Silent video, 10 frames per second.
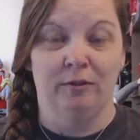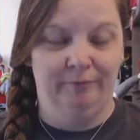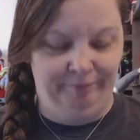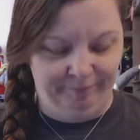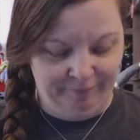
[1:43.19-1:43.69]

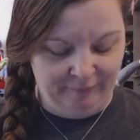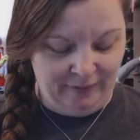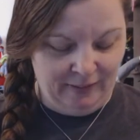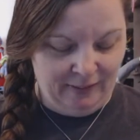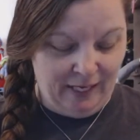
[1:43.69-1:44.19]

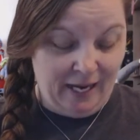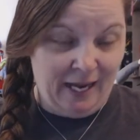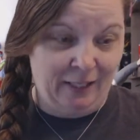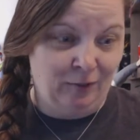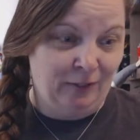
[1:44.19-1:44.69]
I
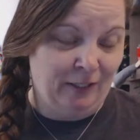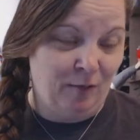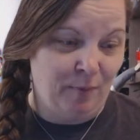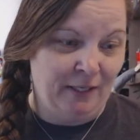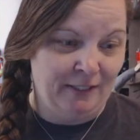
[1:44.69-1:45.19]
had to look it up.